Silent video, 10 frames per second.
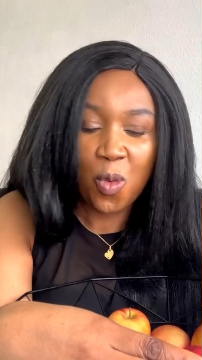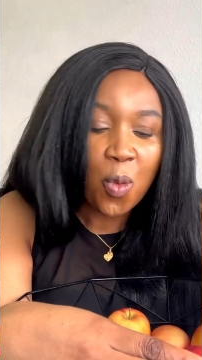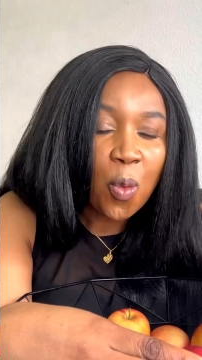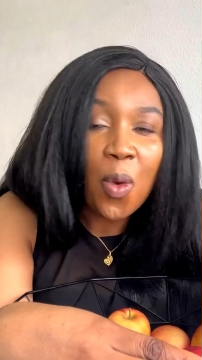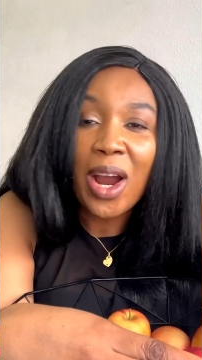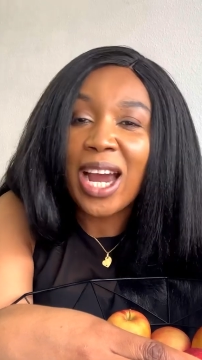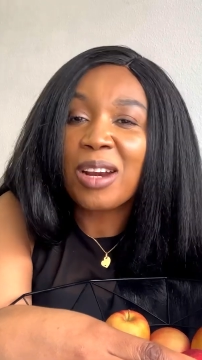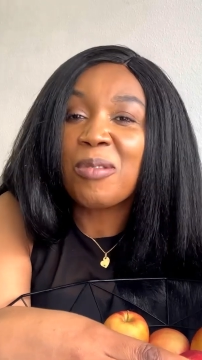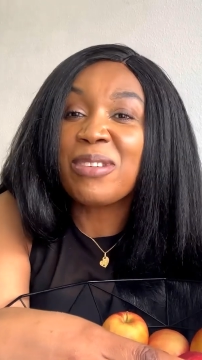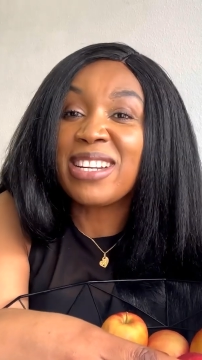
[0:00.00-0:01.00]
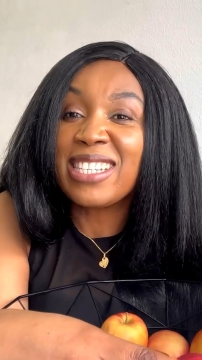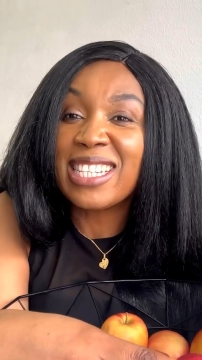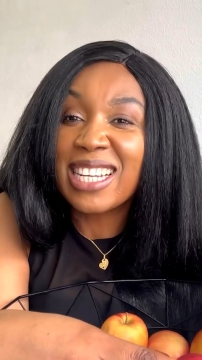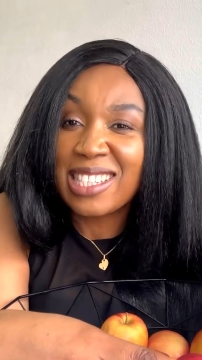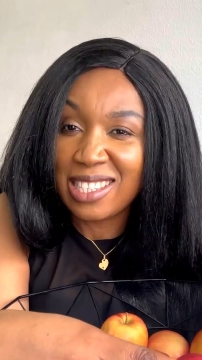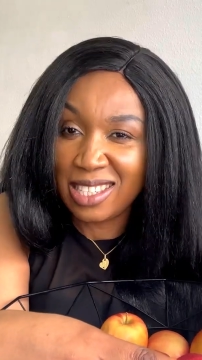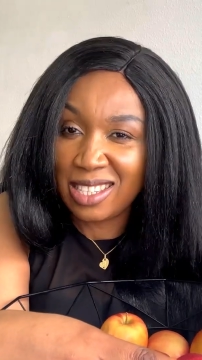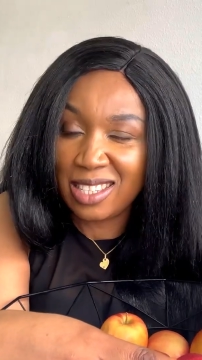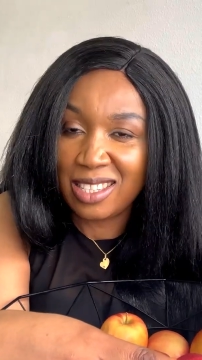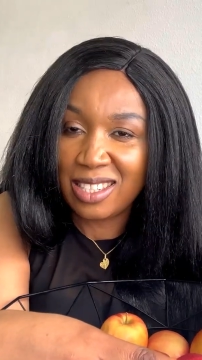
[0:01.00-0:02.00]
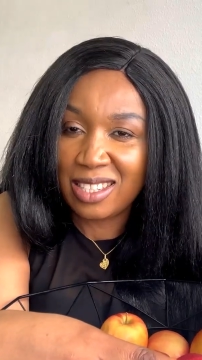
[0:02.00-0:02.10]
What kind of greediness is this?